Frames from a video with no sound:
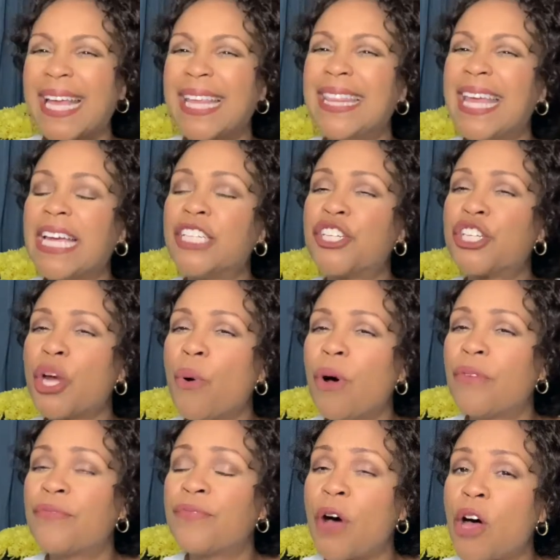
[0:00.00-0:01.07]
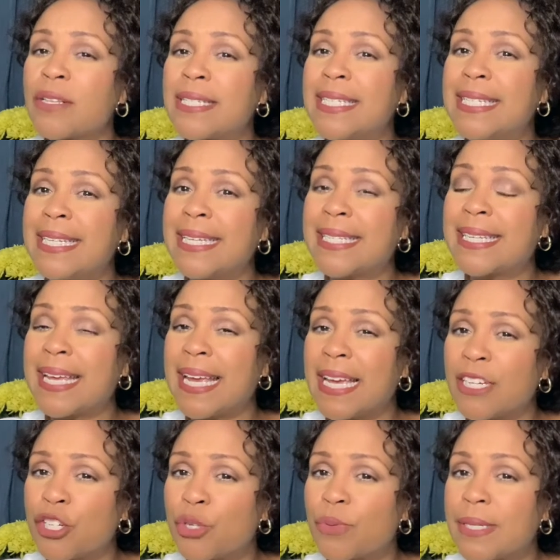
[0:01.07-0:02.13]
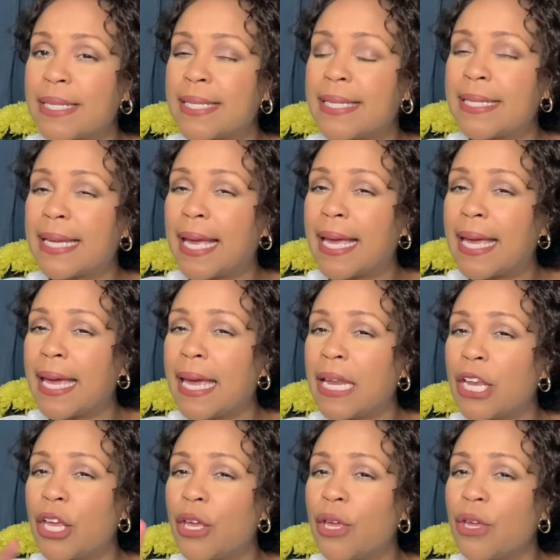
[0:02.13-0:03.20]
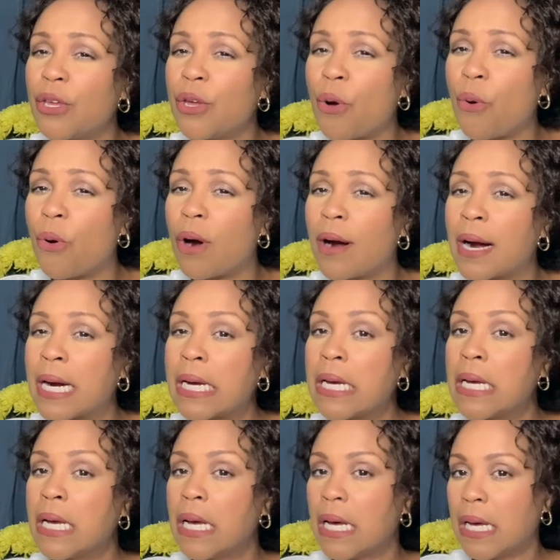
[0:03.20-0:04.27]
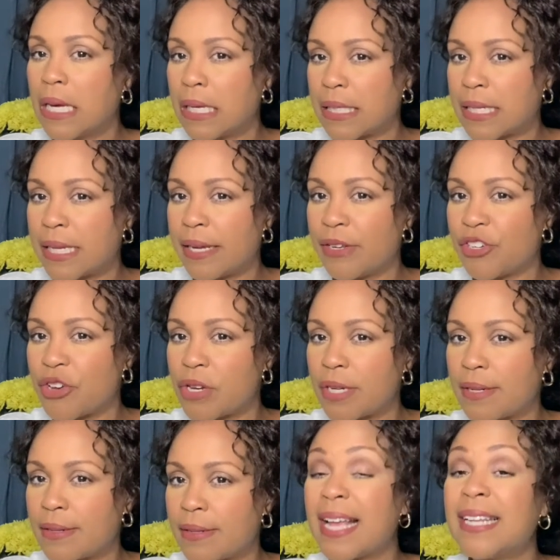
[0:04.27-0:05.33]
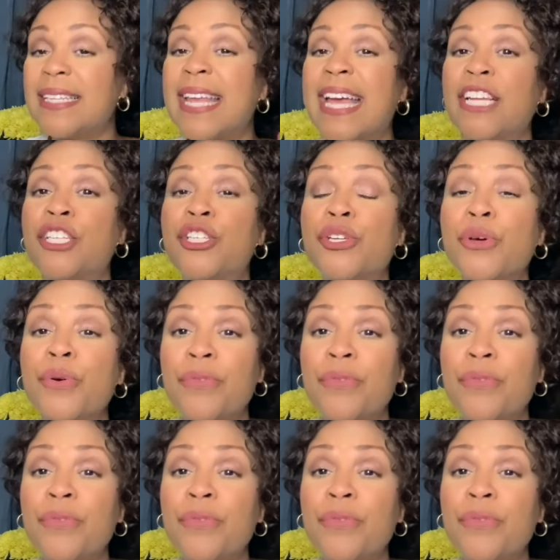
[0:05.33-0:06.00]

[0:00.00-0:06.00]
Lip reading: They show a false disinterest to get your attention. They do